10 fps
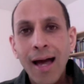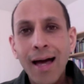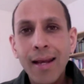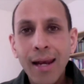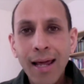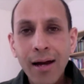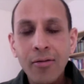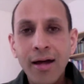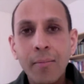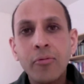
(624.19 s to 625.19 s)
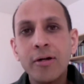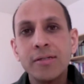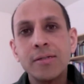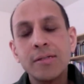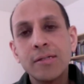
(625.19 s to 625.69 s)
and allow that
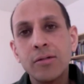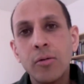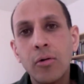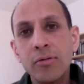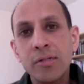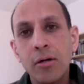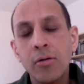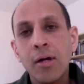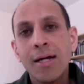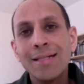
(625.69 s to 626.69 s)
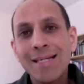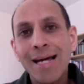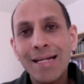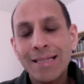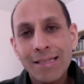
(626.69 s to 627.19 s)
presence to also
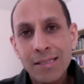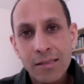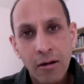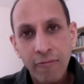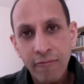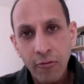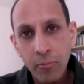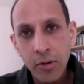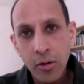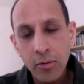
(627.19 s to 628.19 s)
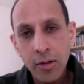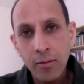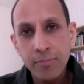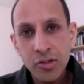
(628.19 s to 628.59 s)
take this stuff from you.